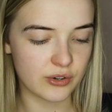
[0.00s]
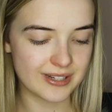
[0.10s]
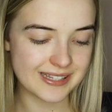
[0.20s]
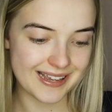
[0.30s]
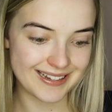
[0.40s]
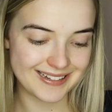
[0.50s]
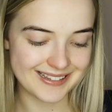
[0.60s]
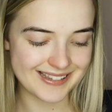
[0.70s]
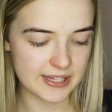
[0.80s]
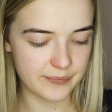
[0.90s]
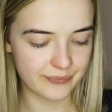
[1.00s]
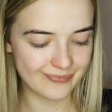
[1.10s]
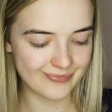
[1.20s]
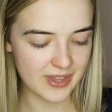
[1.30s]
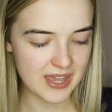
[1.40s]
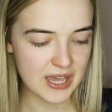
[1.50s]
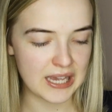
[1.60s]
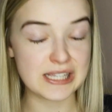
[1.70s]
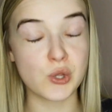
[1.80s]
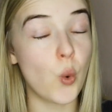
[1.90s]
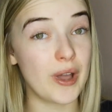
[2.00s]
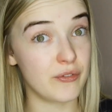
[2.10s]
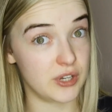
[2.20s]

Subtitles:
it's got satins, it's got